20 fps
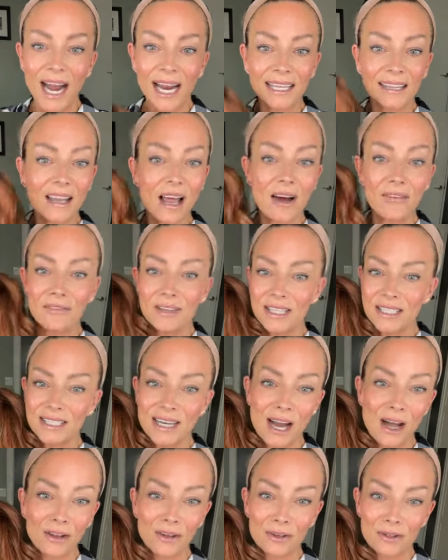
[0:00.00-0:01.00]
I love
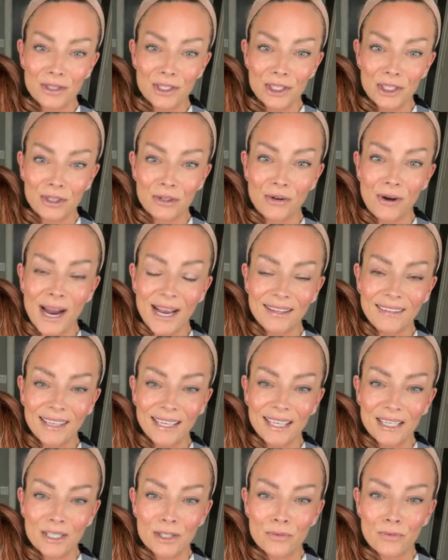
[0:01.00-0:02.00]
this color too. I
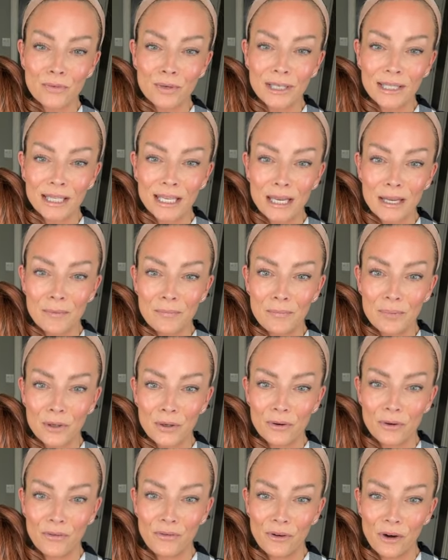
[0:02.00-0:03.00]
think it's really
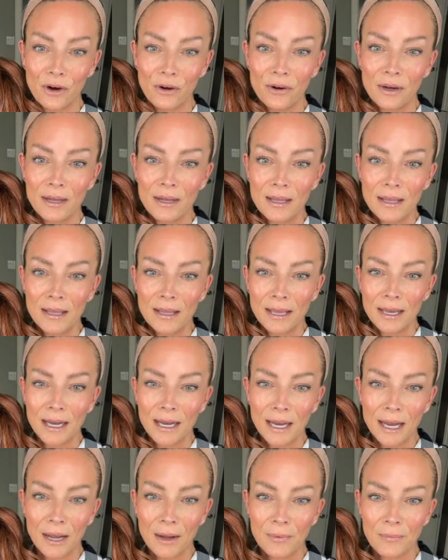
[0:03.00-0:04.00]
beautiful.
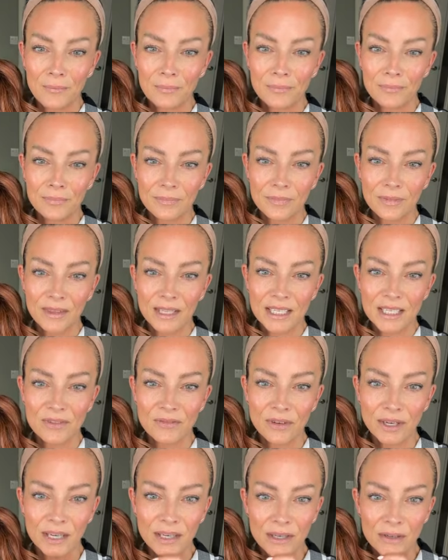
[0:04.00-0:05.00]
Um,
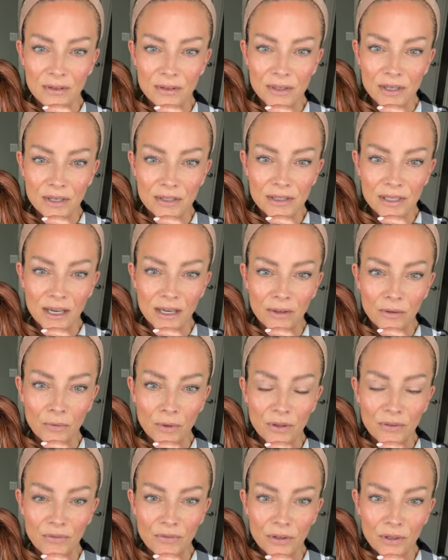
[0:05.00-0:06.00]
these videos are
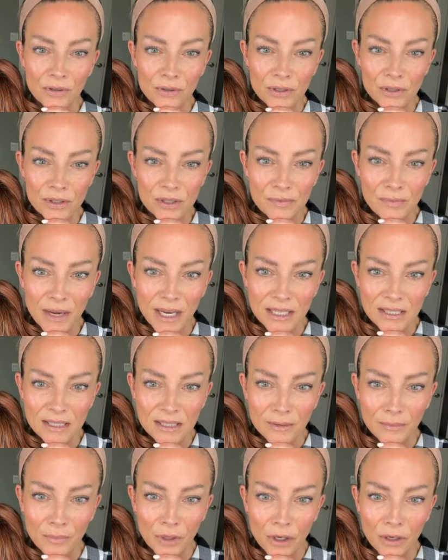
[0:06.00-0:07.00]
done with filters,
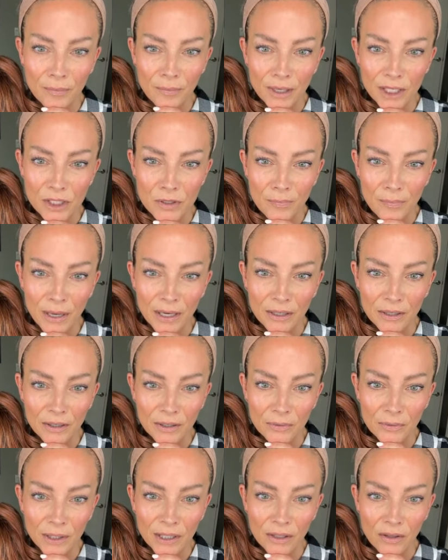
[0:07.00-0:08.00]
makes them look much
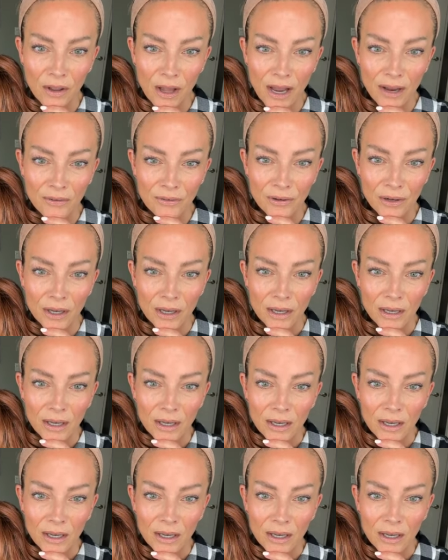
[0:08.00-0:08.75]
better in real life.